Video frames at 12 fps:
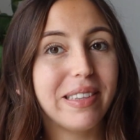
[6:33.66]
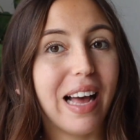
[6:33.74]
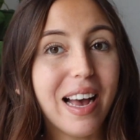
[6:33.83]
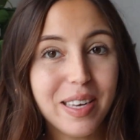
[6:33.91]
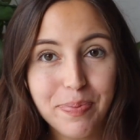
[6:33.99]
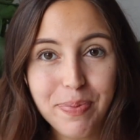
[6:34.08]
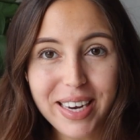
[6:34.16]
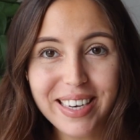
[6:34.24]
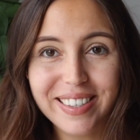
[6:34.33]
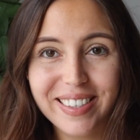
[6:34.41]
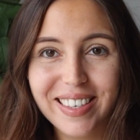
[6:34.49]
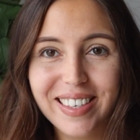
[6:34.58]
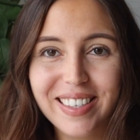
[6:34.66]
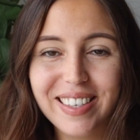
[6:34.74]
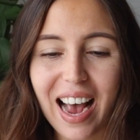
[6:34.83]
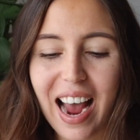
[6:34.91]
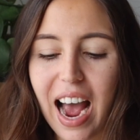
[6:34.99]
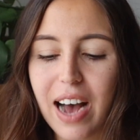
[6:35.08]
last pieces,
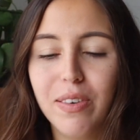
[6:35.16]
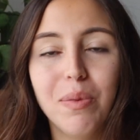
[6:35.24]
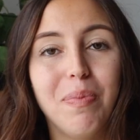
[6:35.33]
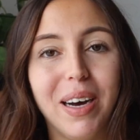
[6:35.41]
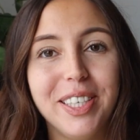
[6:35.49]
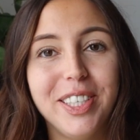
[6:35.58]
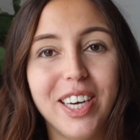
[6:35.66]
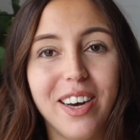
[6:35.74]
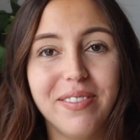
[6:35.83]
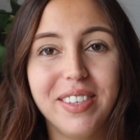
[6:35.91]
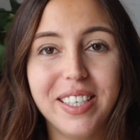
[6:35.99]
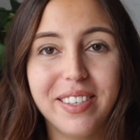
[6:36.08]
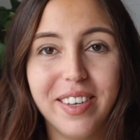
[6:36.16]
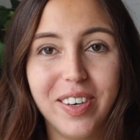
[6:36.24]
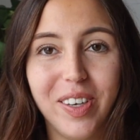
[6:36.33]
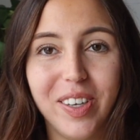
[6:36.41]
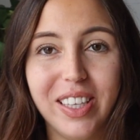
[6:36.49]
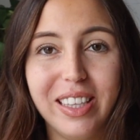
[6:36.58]
I have a bunch of these
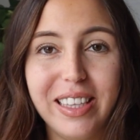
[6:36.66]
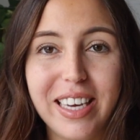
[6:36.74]
little